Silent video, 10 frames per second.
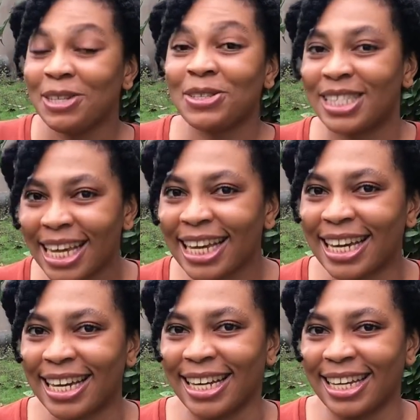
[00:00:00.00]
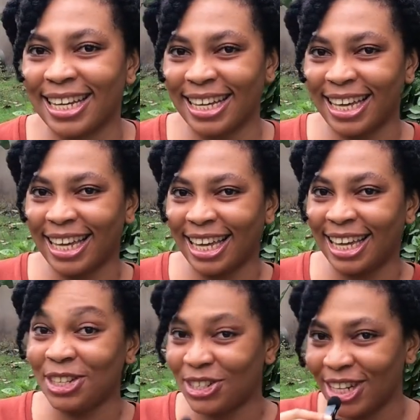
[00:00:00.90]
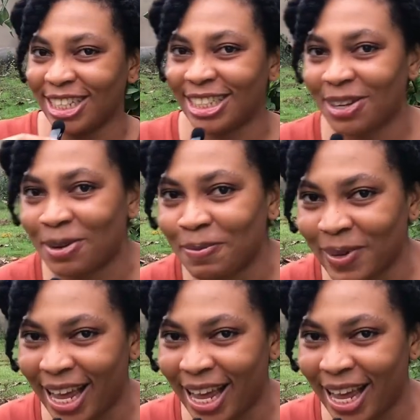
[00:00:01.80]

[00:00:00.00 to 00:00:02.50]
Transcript: You think you don't need checkup?